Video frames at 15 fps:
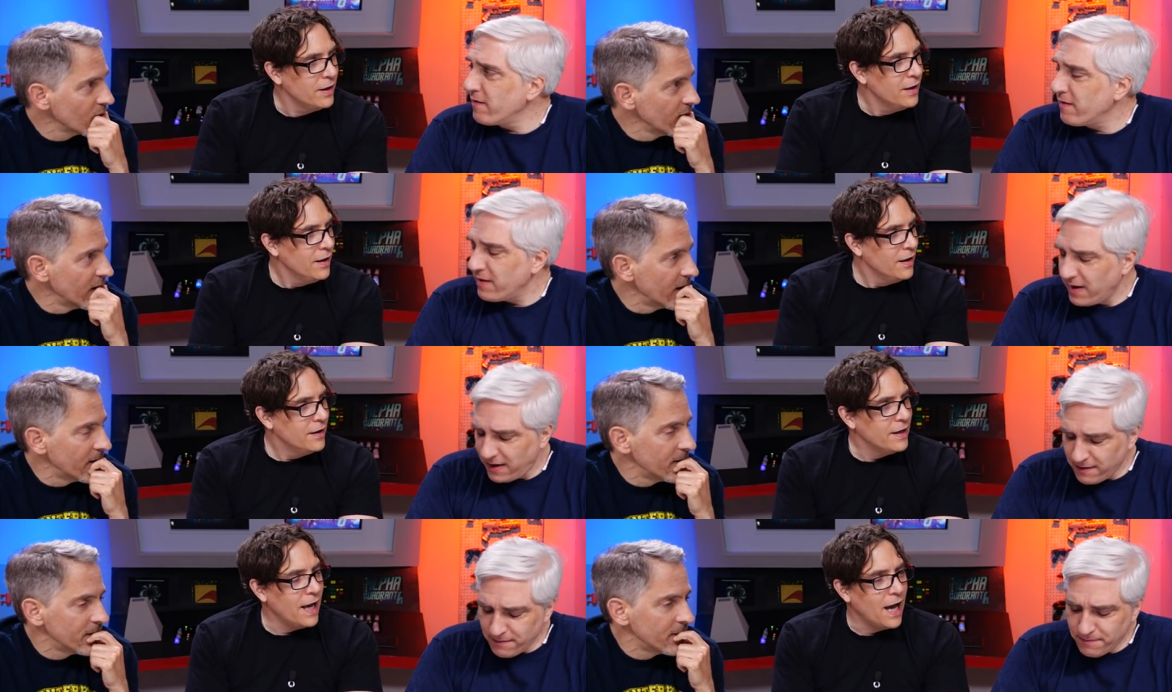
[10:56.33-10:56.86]
Speaker 1: It.
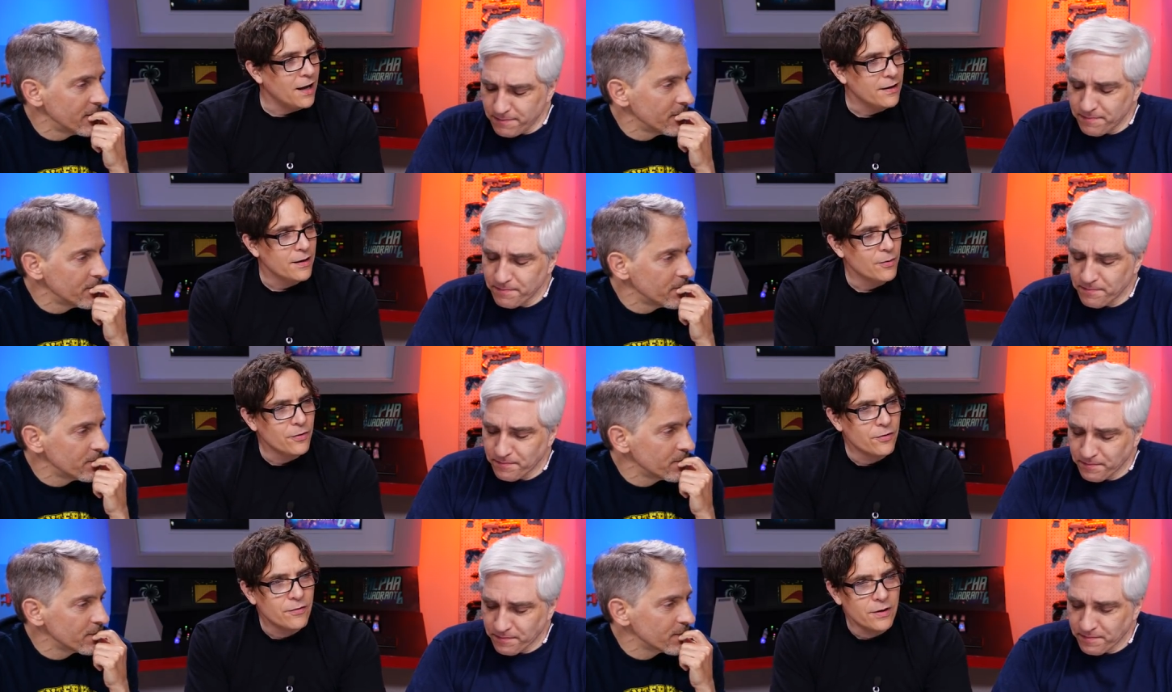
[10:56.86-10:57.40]
Yeah. Yeah, it
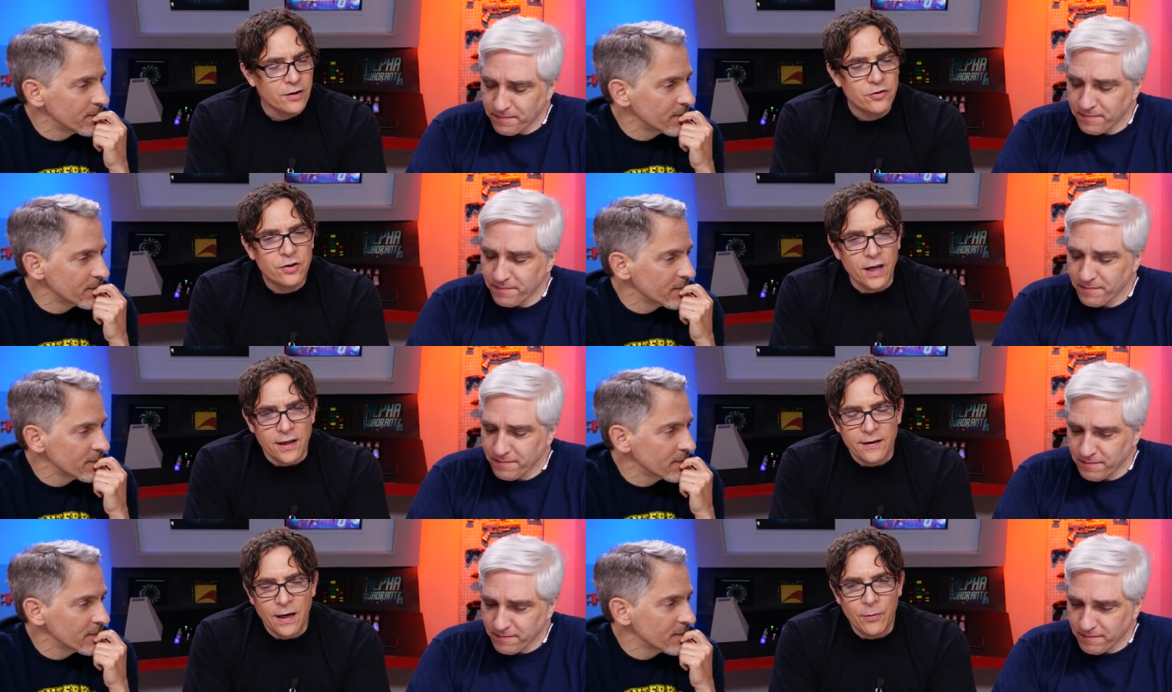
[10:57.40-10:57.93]
was
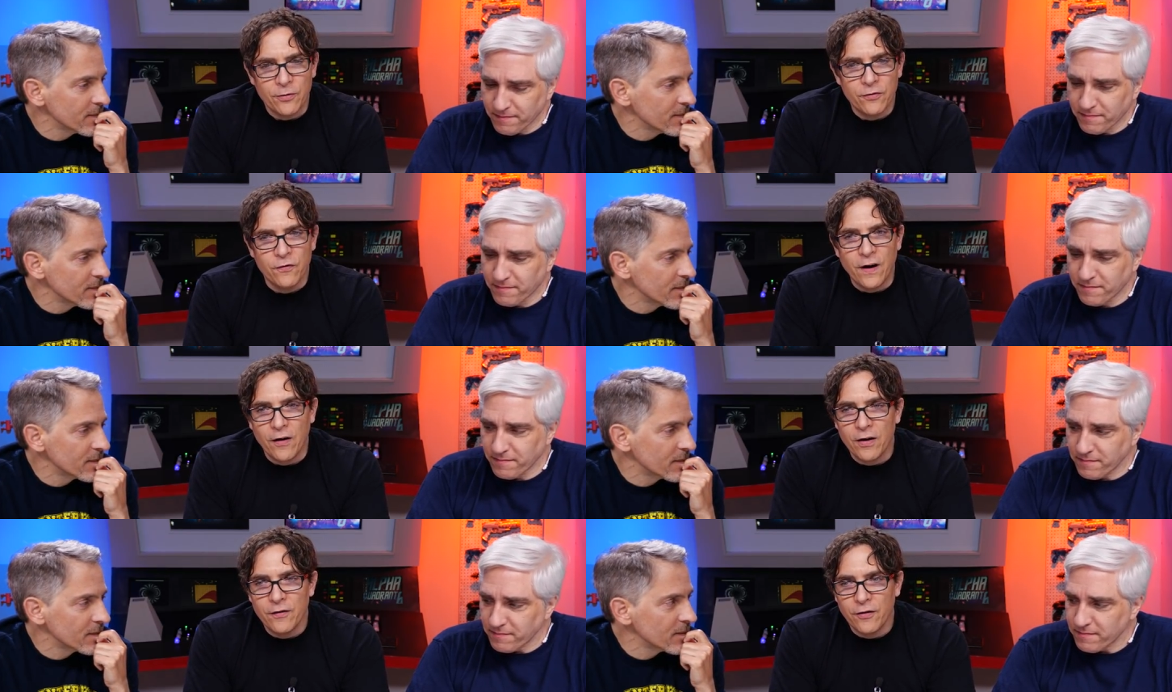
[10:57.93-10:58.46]
legit. That was
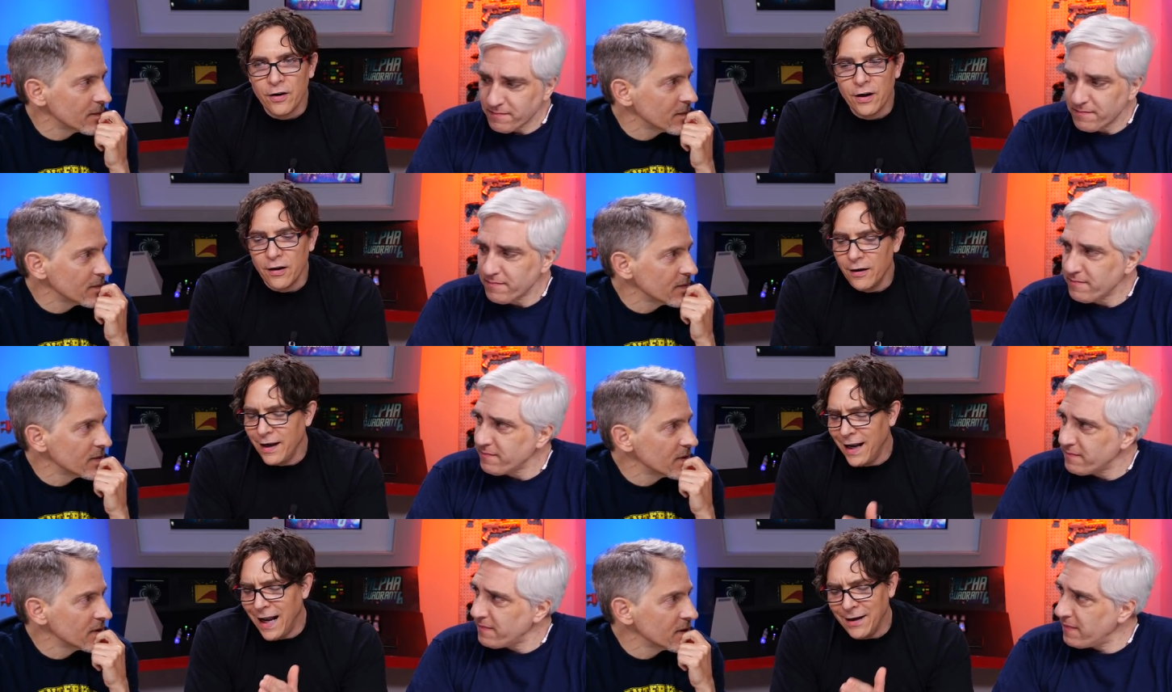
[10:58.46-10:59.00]
very, very
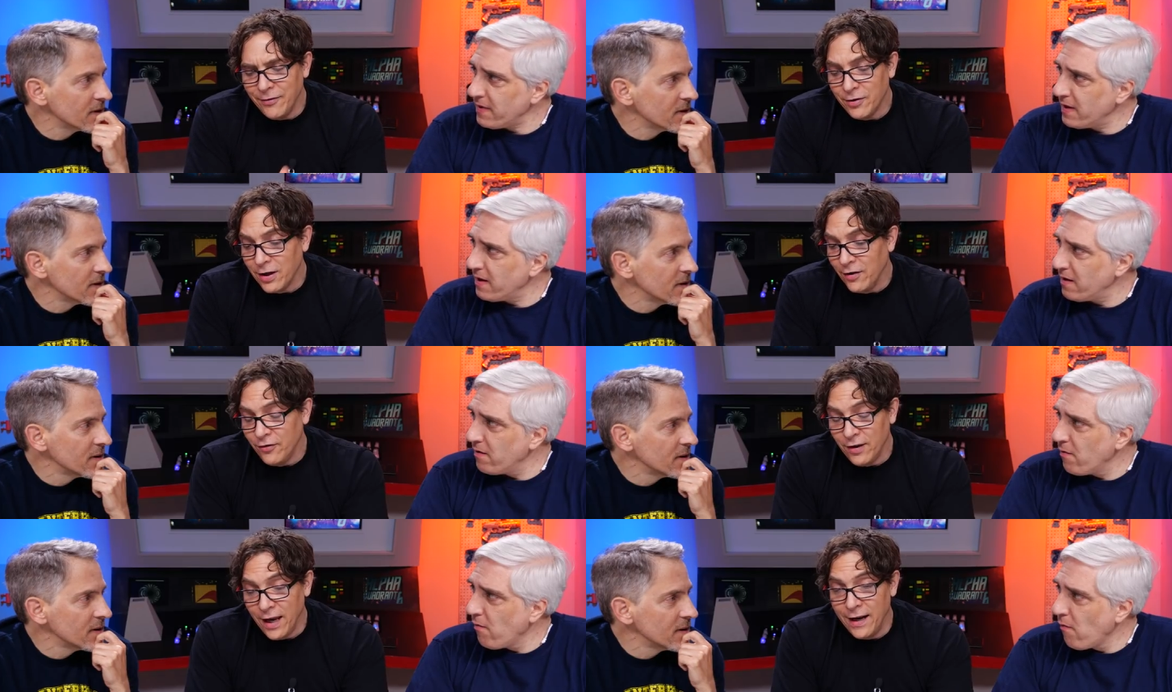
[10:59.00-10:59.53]
good. And I'm just going
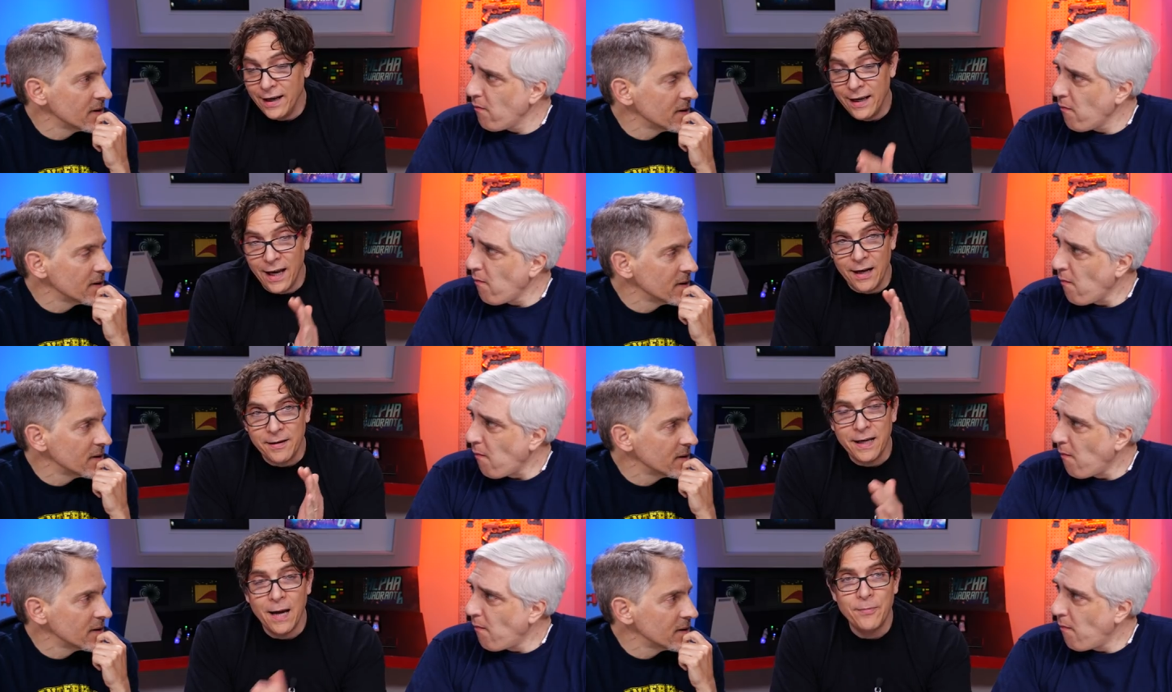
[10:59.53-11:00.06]
to say it
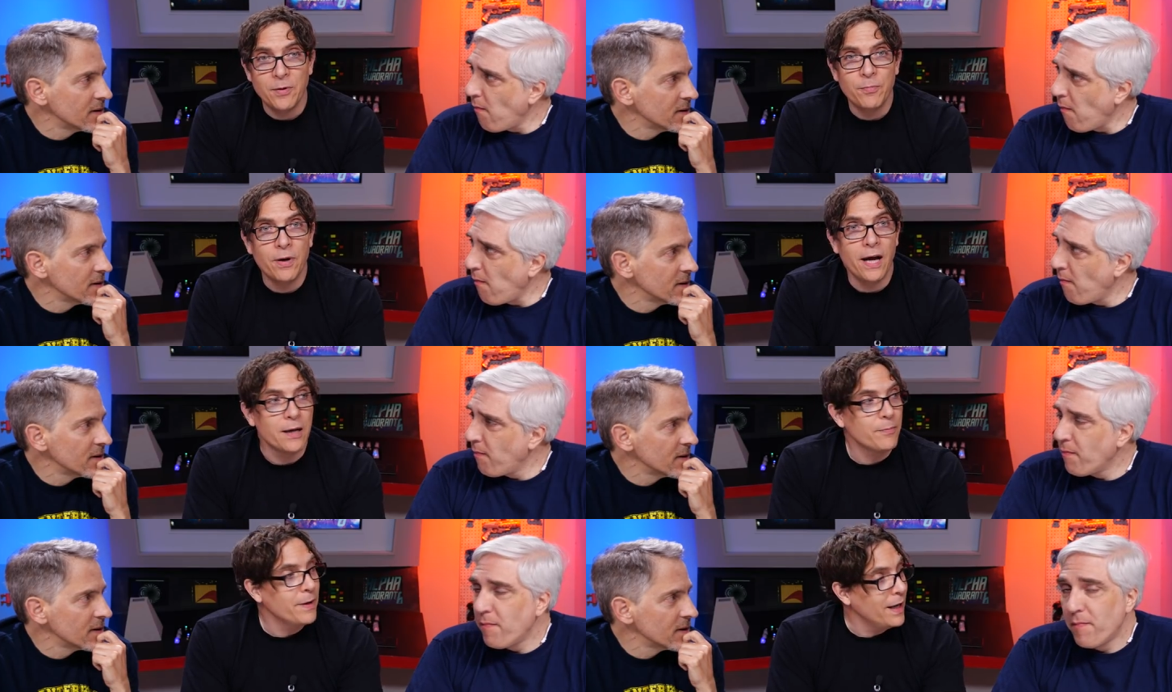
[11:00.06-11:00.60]
again Captain
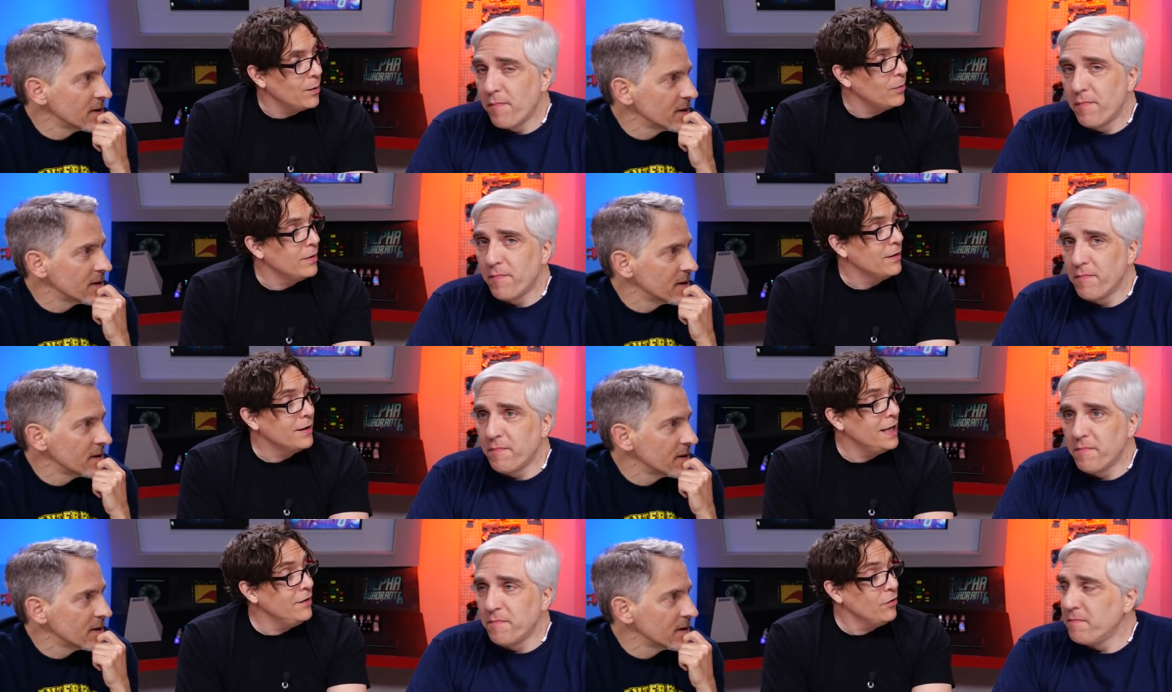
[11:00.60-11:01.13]
Pike, man,
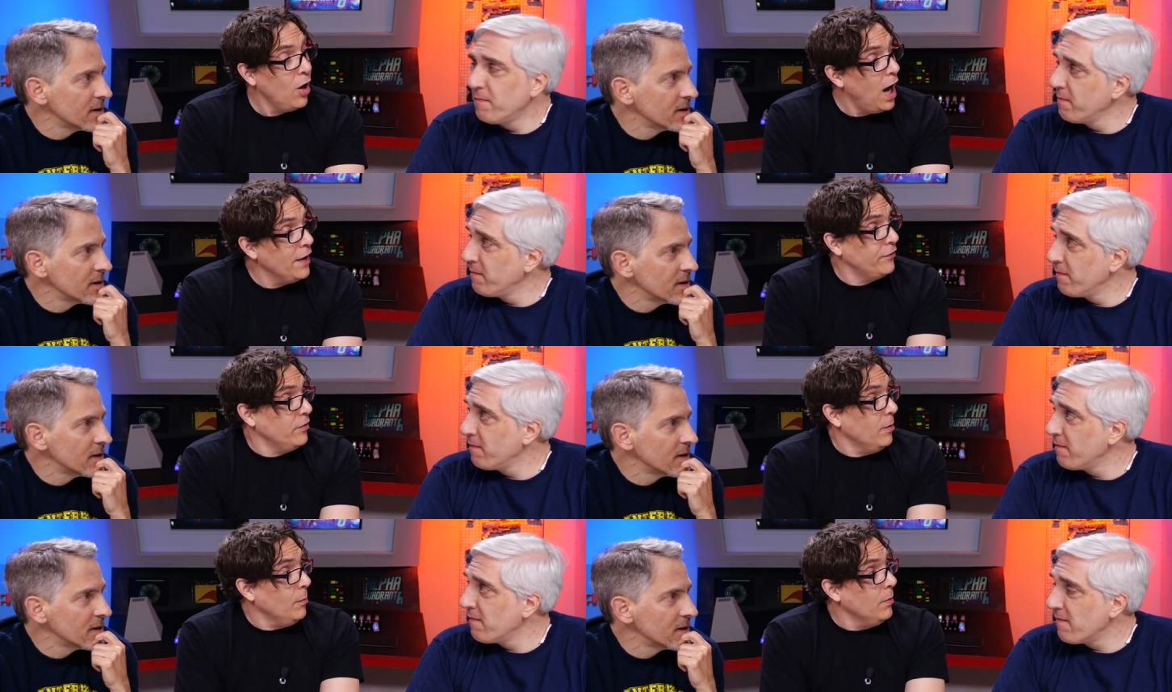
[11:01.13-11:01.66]
he's
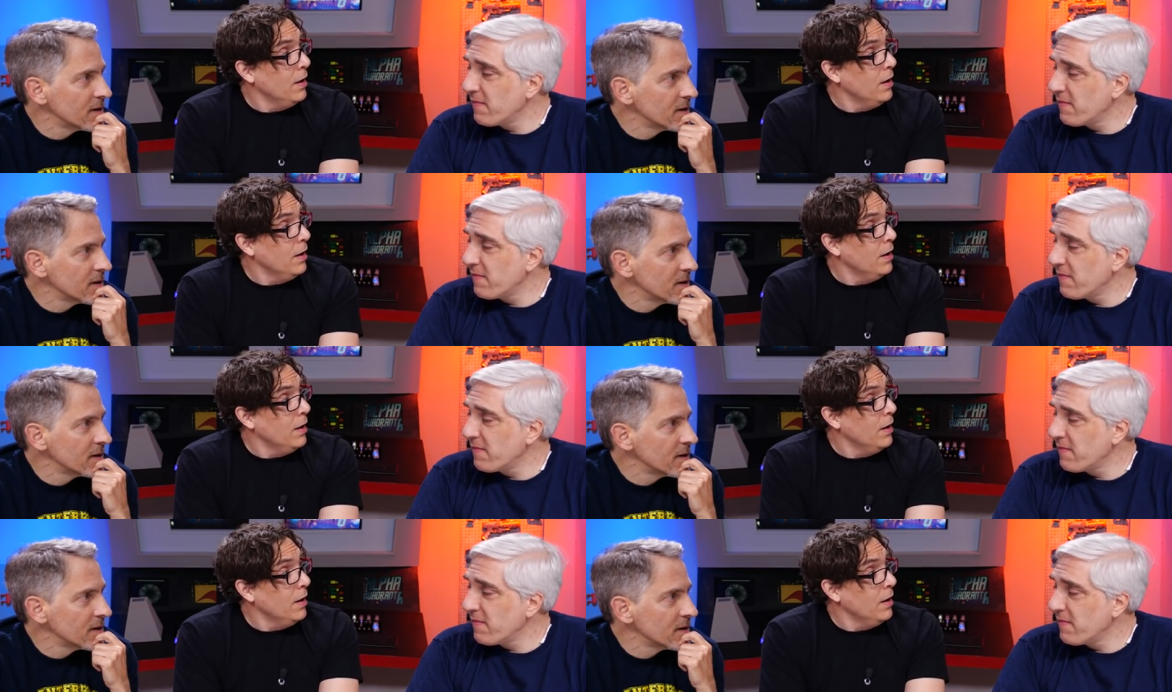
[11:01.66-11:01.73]
awesome.